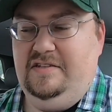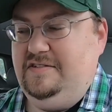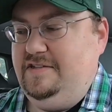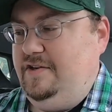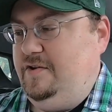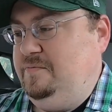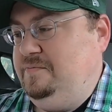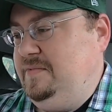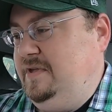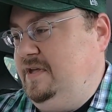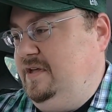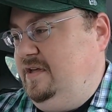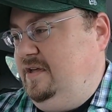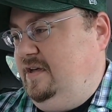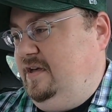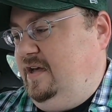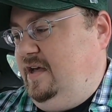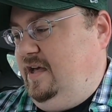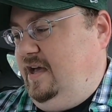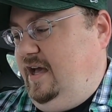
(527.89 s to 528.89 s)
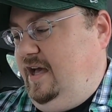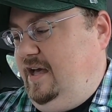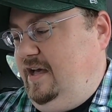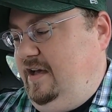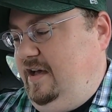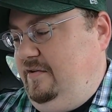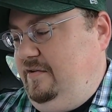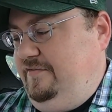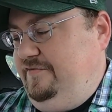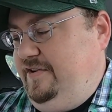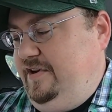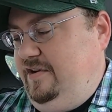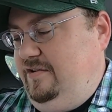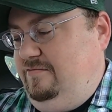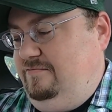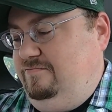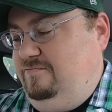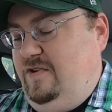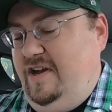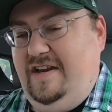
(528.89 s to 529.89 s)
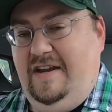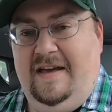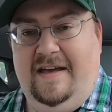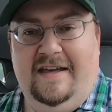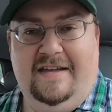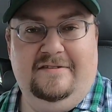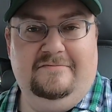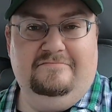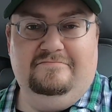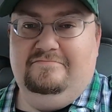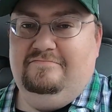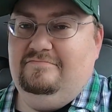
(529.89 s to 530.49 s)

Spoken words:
So I figured, why not